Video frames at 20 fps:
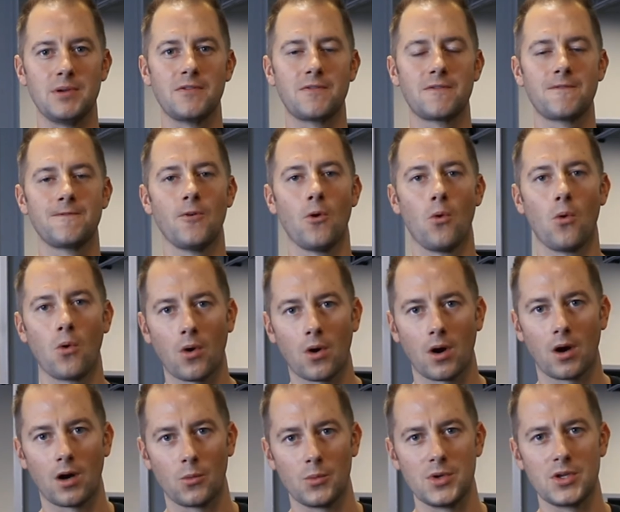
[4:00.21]

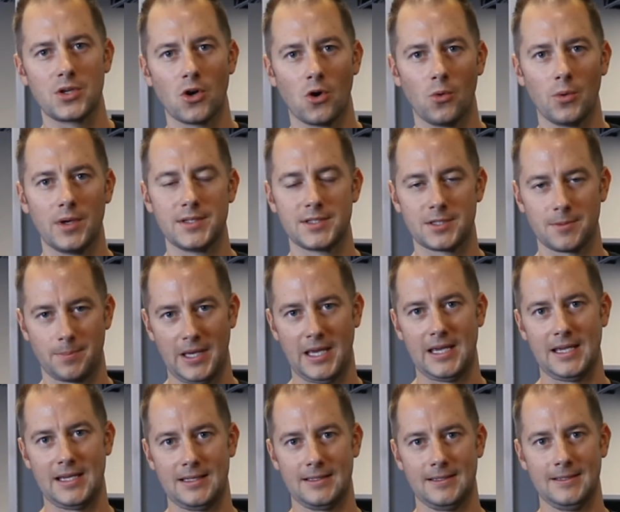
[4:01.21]
before we go into
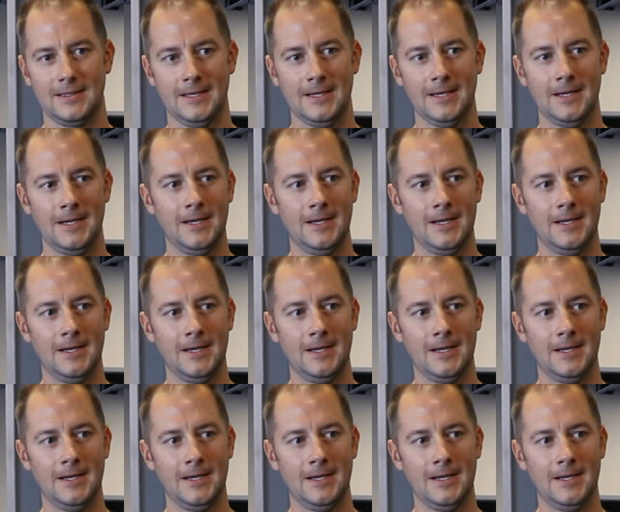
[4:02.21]
pain.